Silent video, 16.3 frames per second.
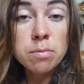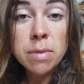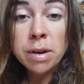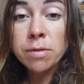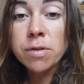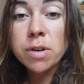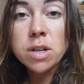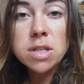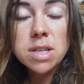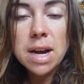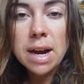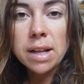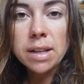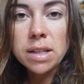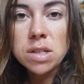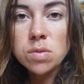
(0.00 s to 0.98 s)
my first
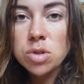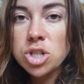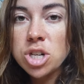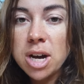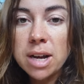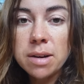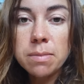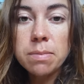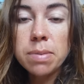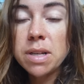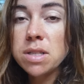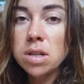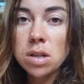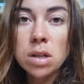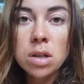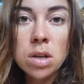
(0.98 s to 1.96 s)
island, which had
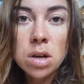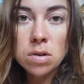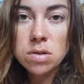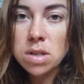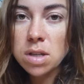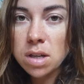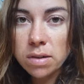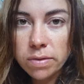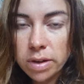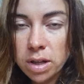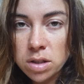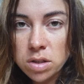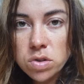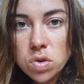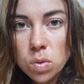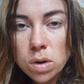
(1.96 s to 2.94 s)
basically no
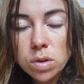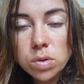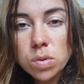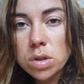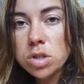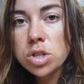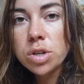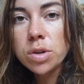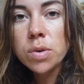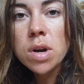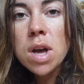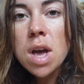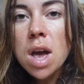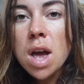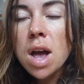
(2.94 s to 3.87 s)
significance to World War II,